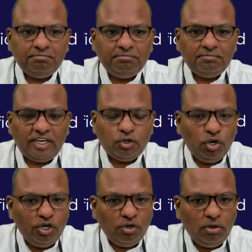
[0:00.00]
I told
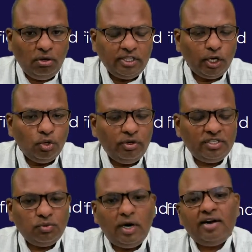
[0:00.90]
you the Louis
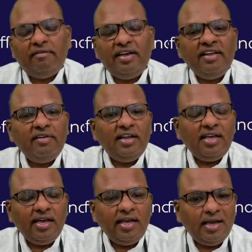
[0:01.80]
were very,
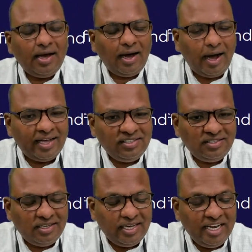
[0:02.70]
very
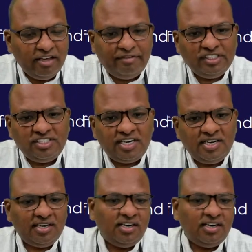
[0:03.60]
inefficient,